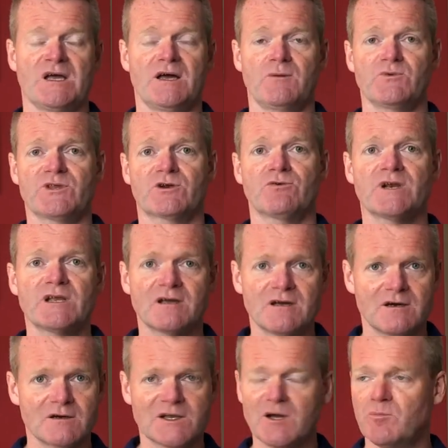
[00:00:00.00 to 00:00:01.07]
with the credit
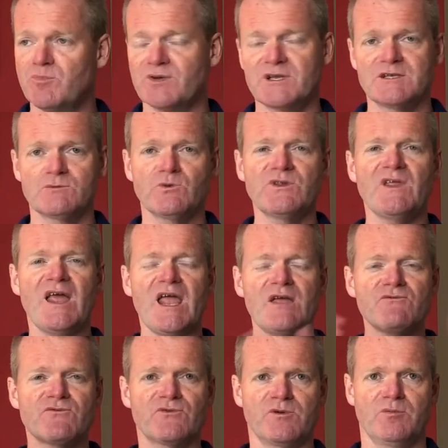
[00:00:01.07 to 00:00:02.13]
card companies, with
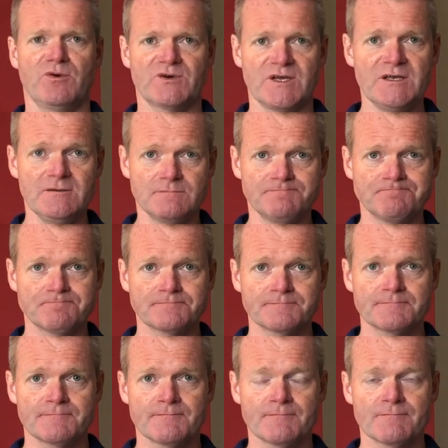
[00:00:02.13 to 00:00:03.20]
everybody.
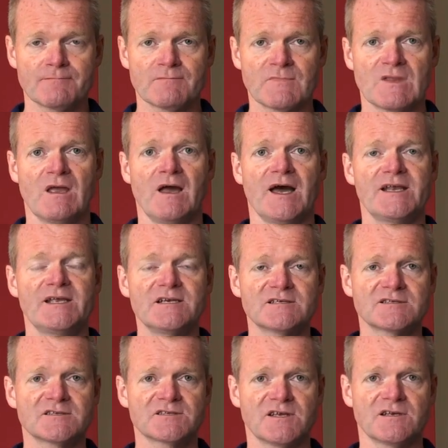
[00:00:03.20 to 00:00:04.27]
And here's
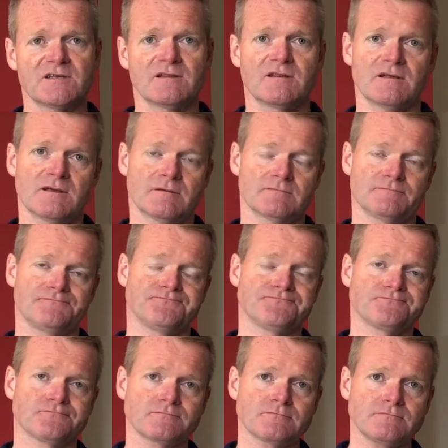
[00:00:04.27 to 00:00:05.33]
the stunning thing.
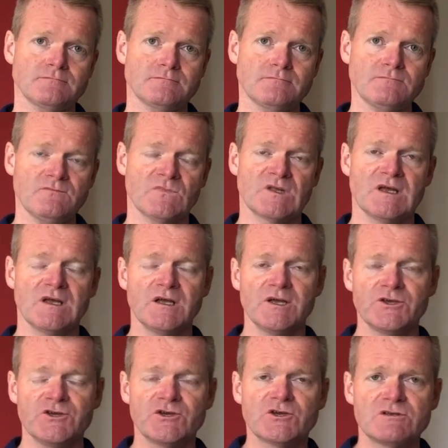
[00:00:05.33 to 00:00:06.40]

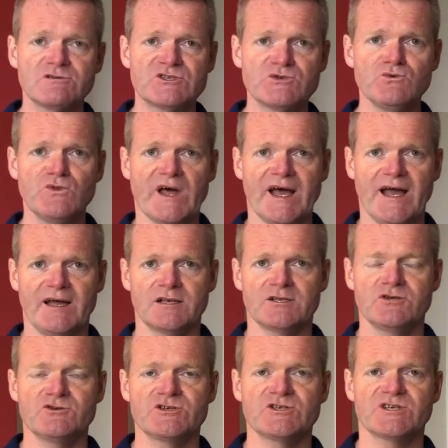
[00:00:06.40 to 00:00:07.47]
You can do that
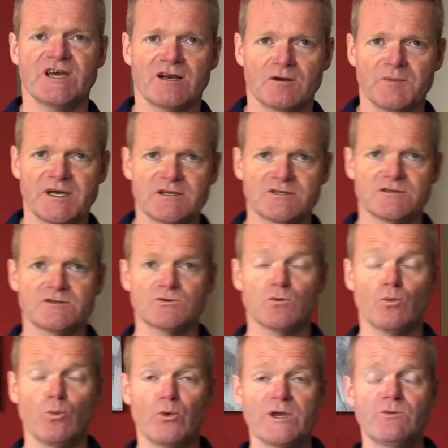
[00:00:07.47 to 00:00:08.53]
using channel managers
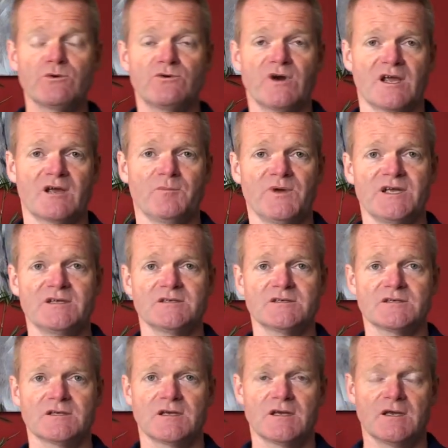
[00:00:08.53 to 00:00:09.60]
we would recommend,
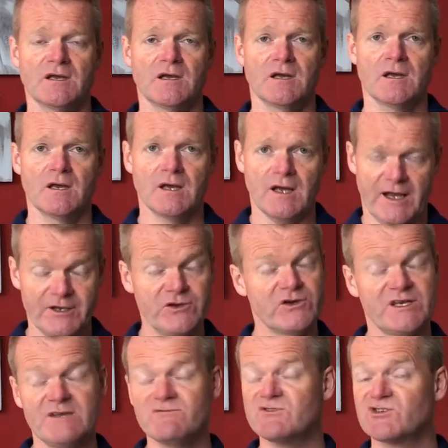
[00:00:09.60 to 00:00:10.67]
and you
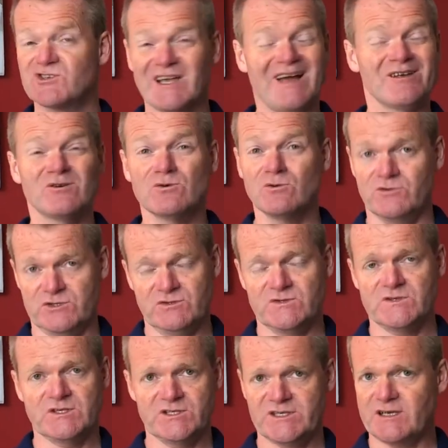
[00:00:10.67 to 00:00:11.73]
can even scale
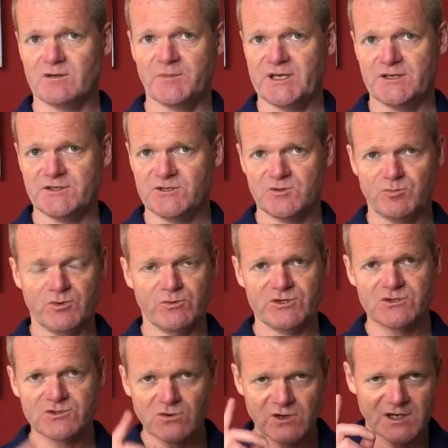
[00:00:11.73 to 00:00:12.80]
using these channel managers, but we're
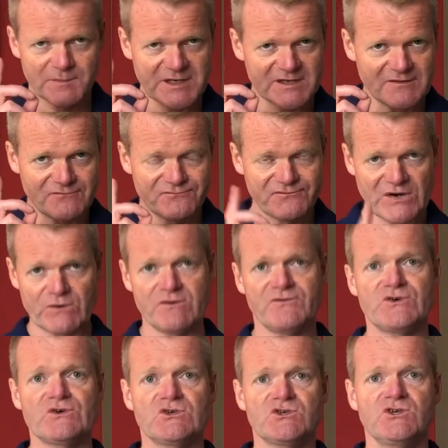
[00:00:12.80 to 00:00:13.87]
just talking about your very
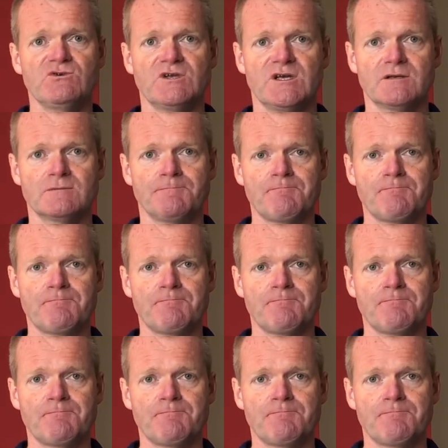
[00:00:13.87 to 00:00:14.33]
first unit.